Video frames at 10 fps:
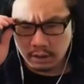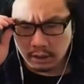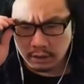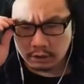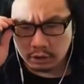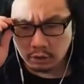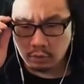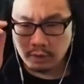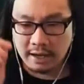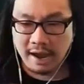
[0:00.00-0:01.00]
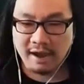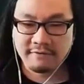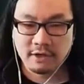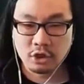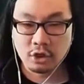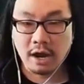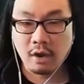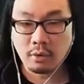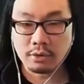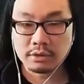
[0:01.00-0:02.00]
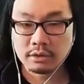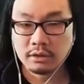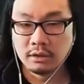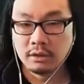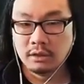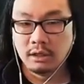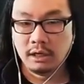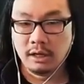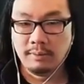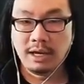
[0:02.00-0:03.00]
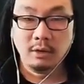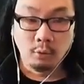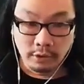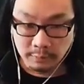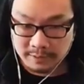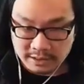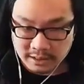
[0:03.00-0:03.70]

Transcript: uh, two and a half ish hours. Um, and it will be